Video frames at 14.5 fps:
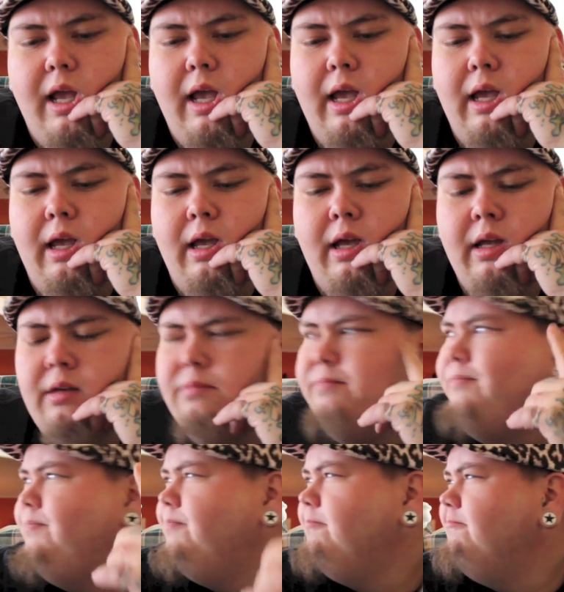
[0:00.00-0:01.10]
And
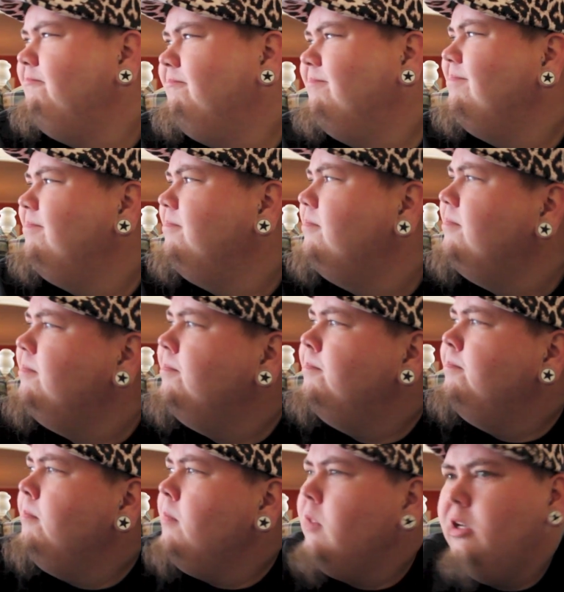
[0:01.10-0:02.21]

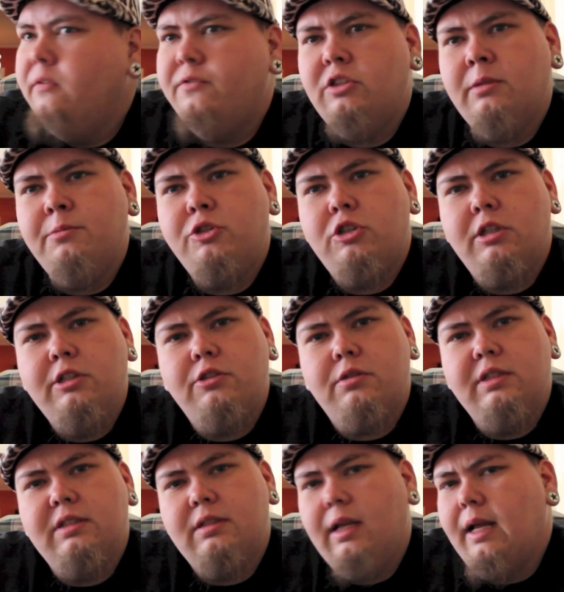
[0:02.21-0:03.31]
for some strange
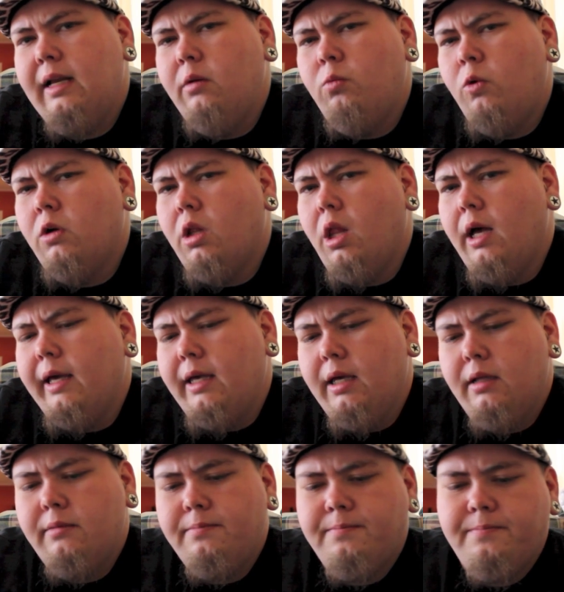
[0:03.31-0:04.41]
reason, I didn't want to like
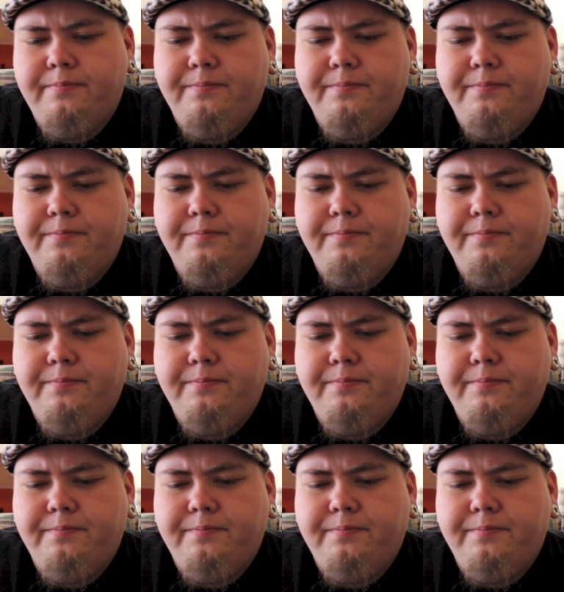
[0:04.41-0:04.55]
it.